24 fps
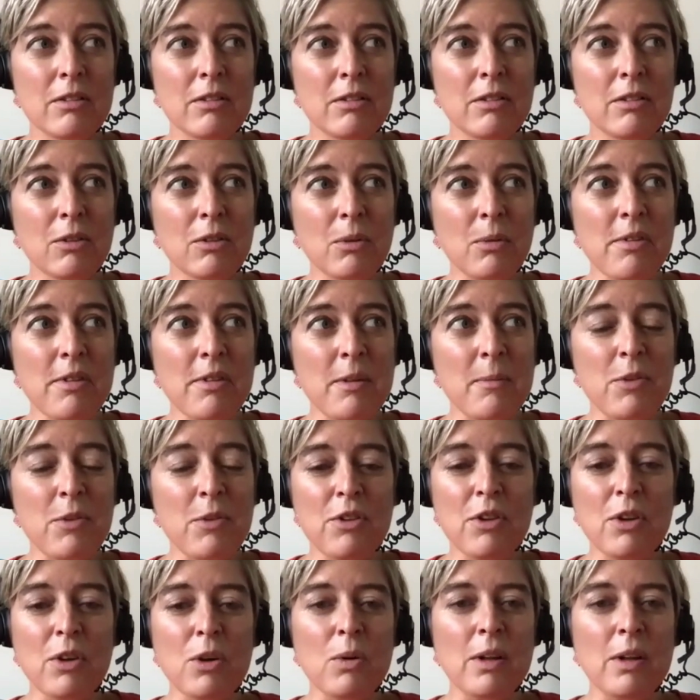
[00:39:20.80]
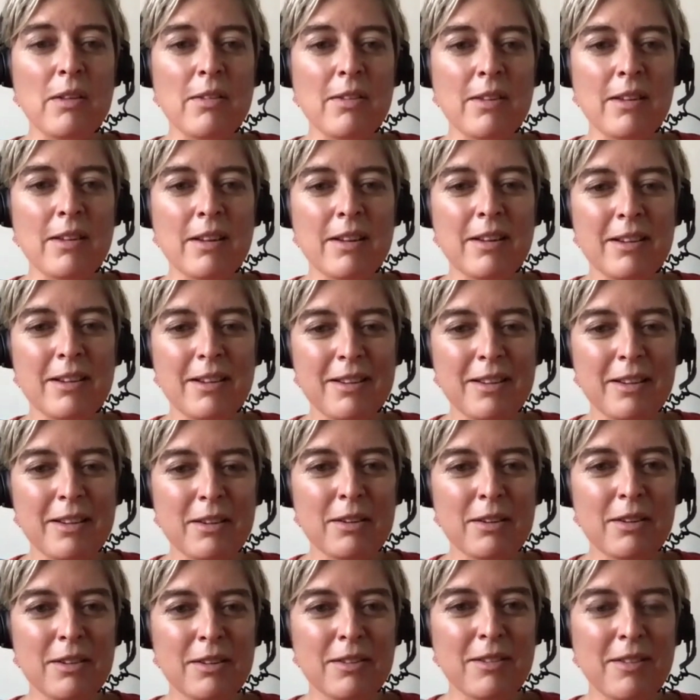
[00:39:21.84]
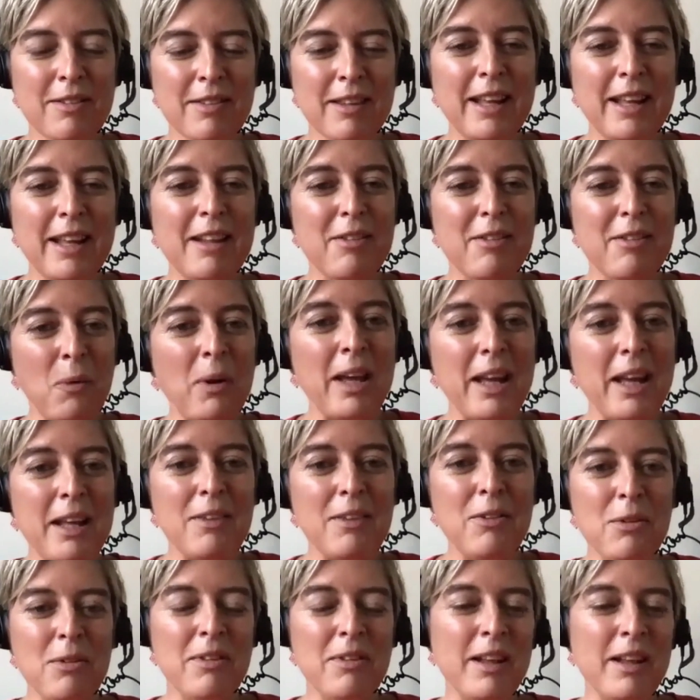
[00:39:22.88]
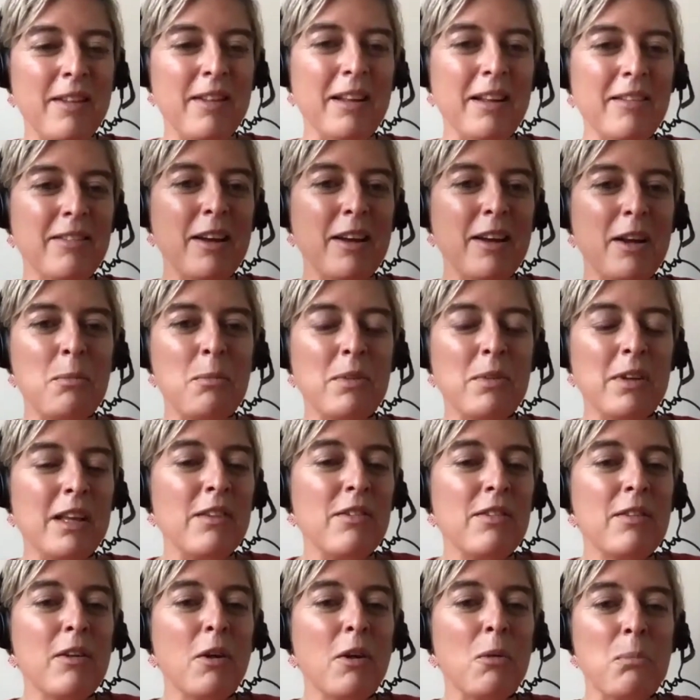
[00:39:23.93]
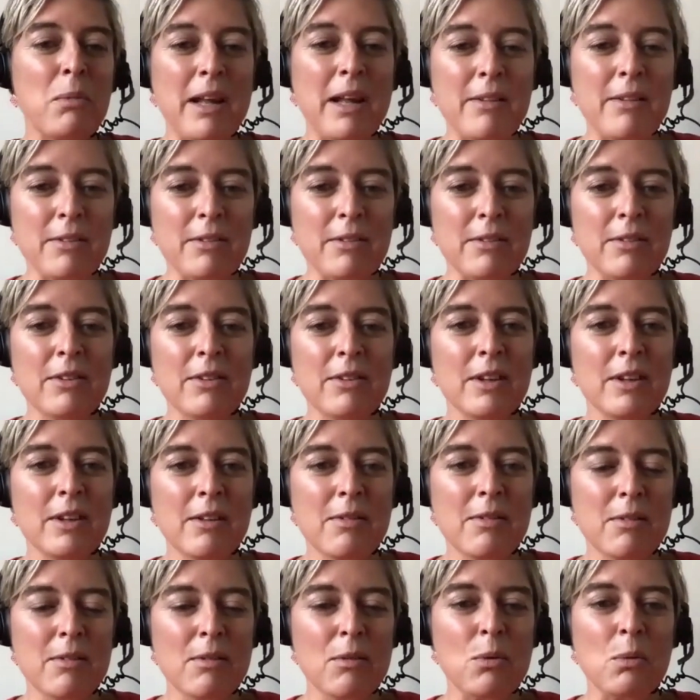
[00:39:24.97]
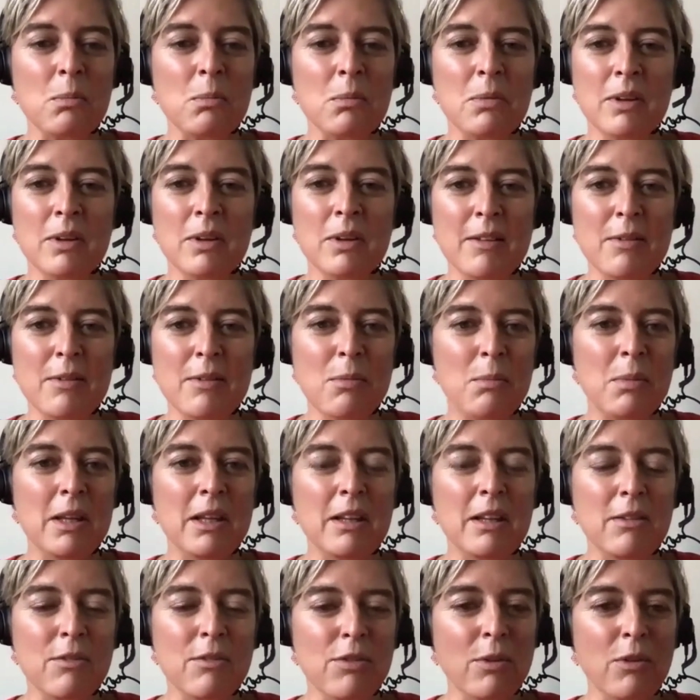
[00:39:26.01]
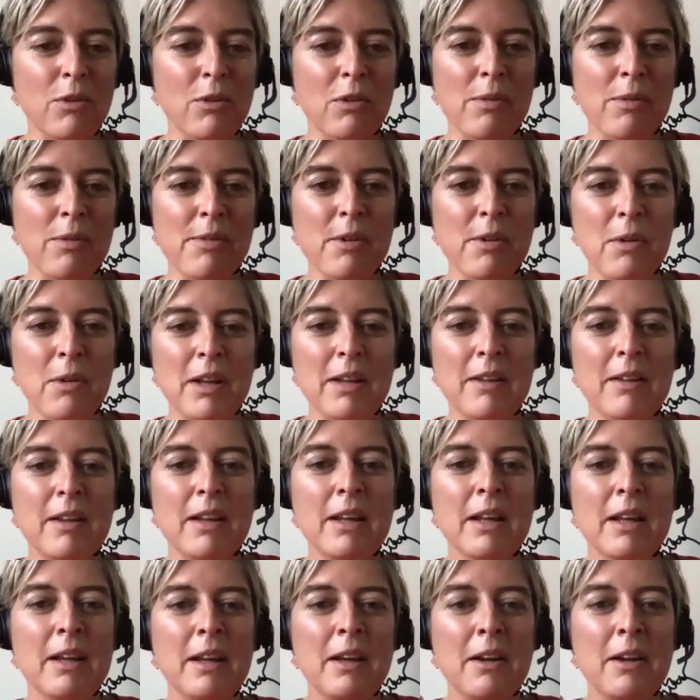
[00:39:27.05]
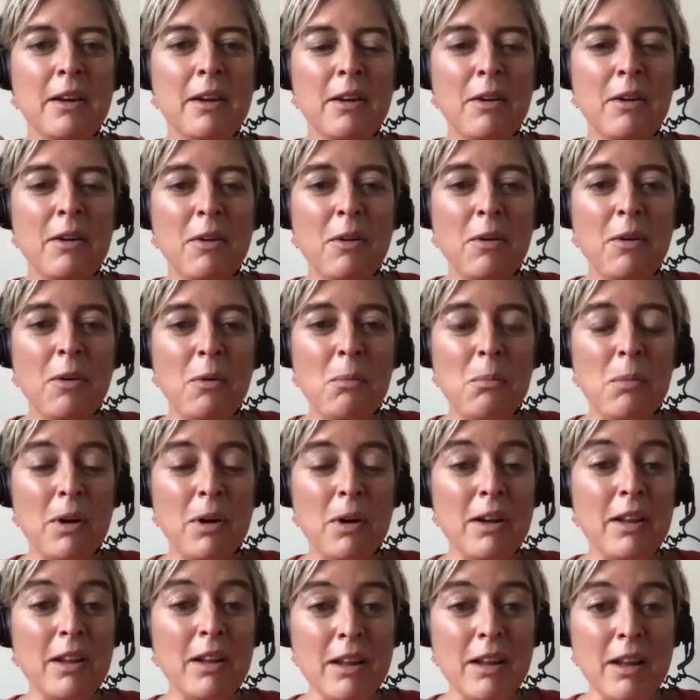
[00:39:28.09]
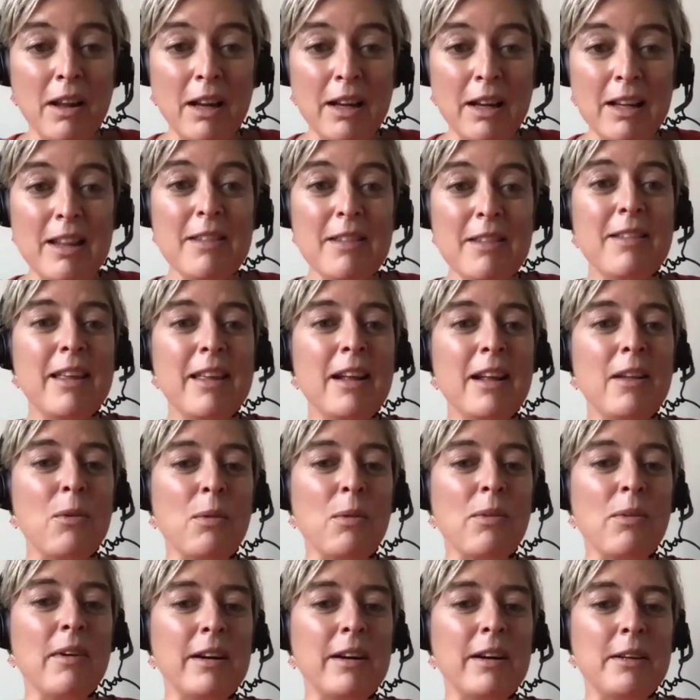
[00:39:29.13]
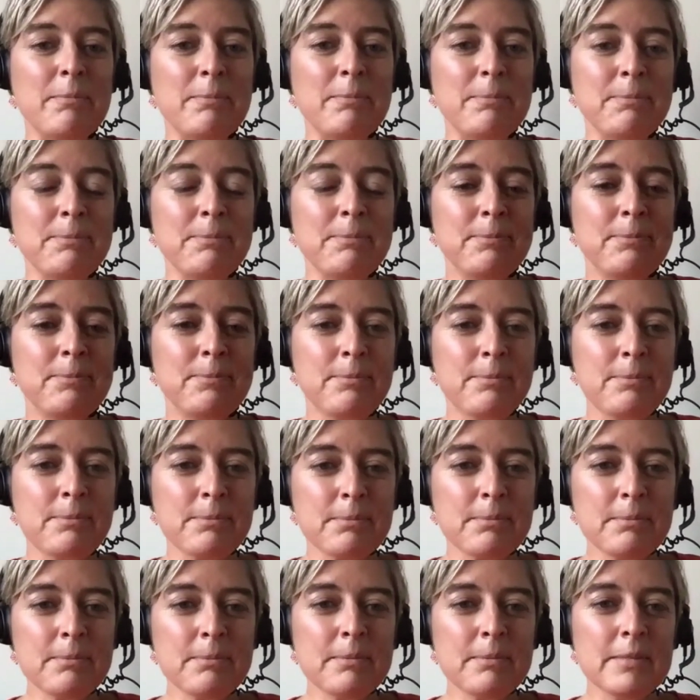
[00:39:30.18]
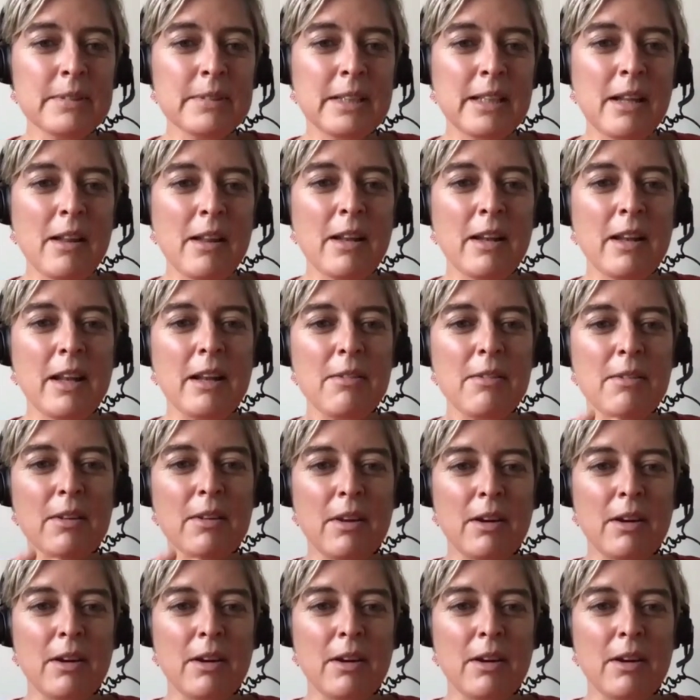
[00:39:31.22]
don't seem to do is say it's okay to take that time. It's not pleasant. It's Zoom. It's being in front of the screen. But at least take the time. And I think that's